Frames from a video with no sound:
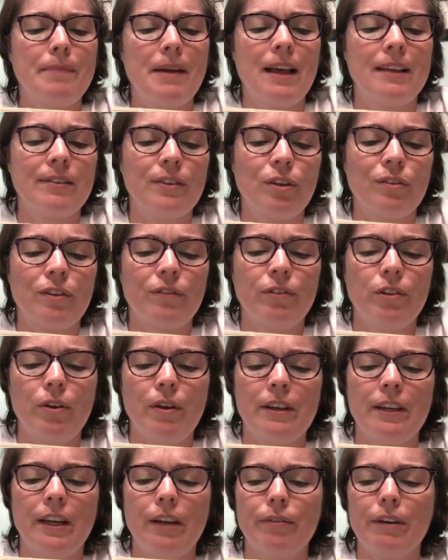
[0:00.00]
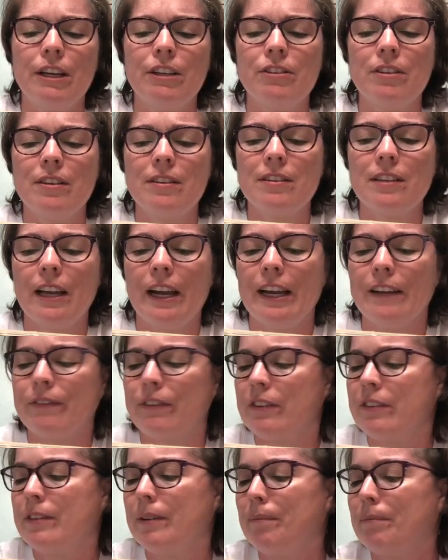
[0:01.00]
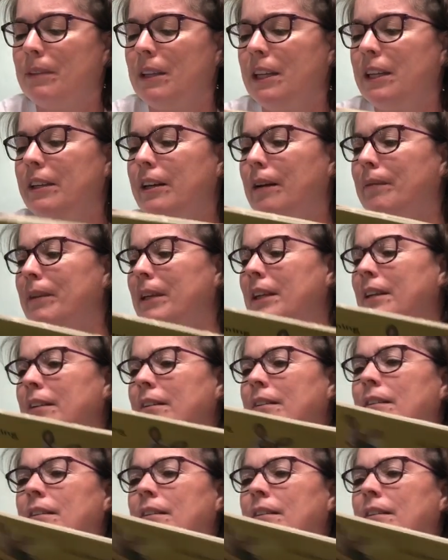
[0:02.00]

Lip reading: basket overflowing, he reached inside for something yummy.